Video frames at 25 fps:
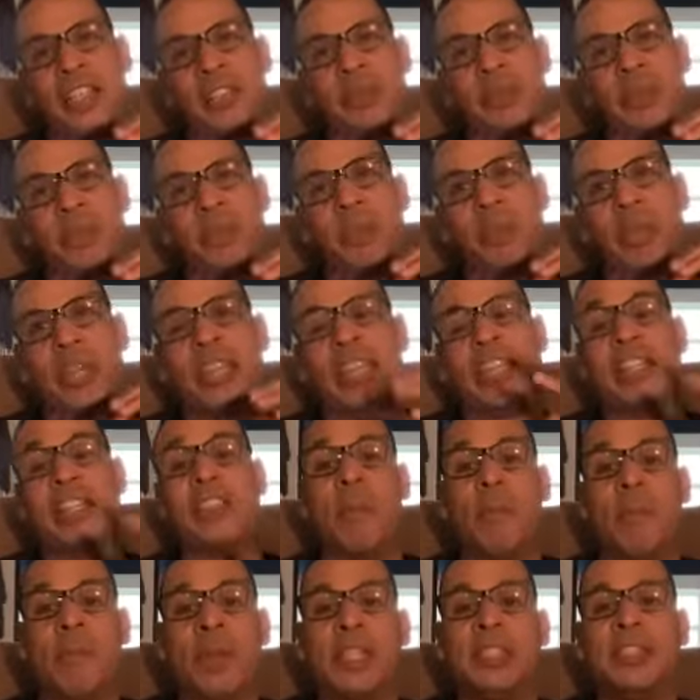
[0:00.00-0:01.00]
the
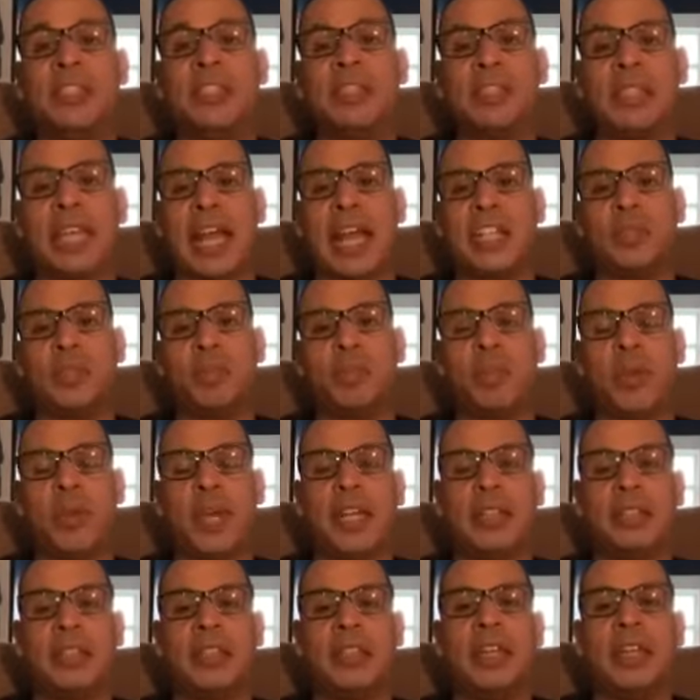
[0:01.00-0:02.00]
business aspect,
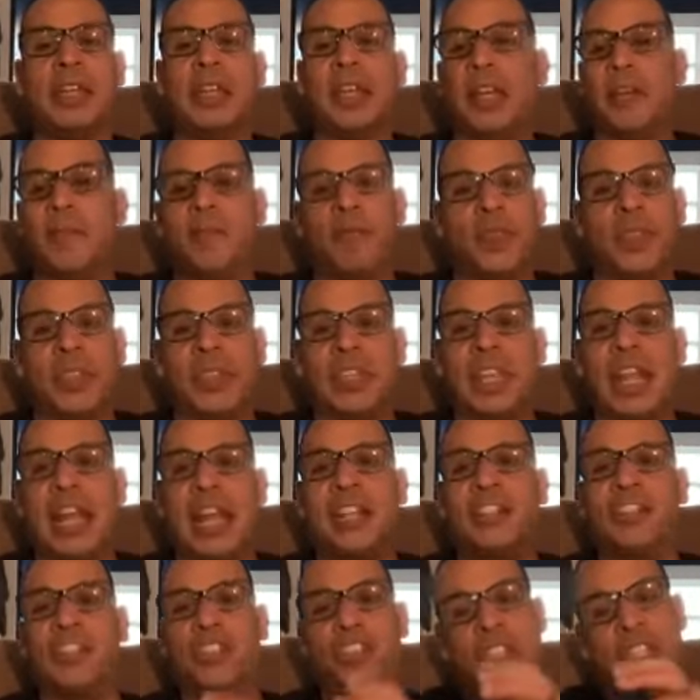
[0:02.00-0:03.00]
that's just,
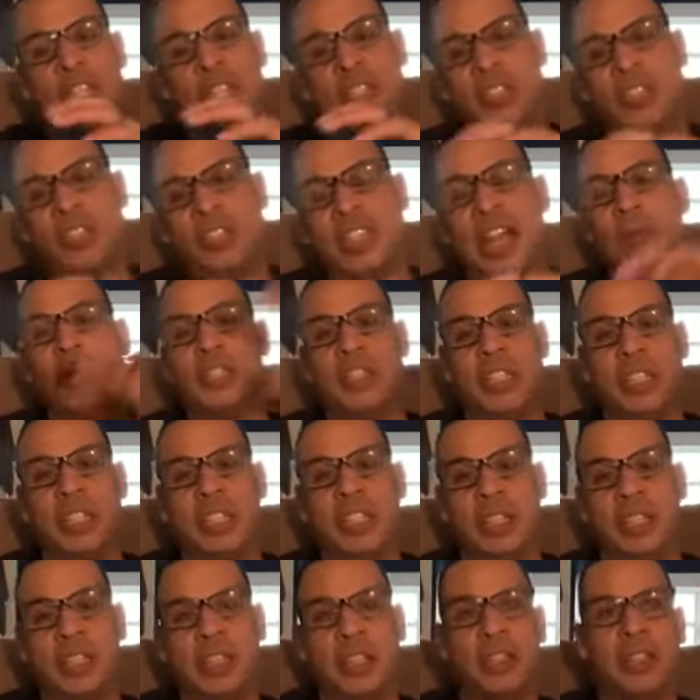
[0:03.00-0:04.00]
that was the,
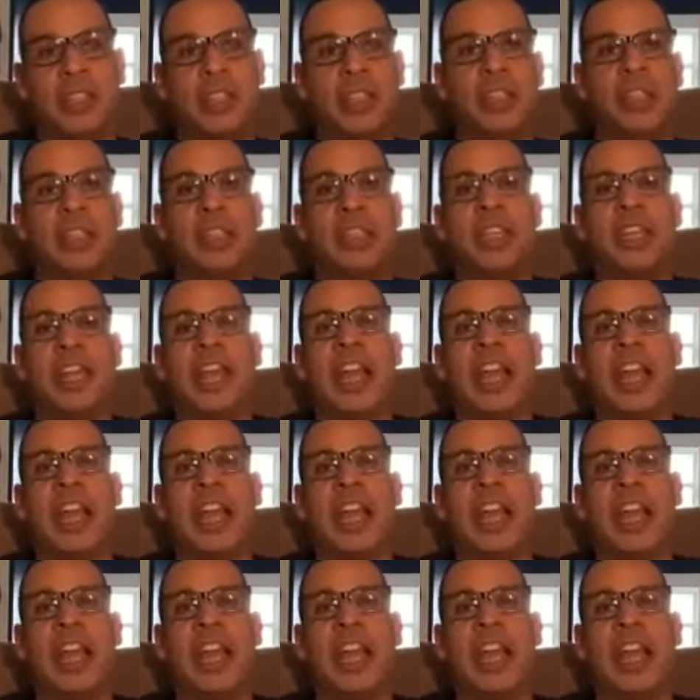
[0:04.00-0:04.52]
the after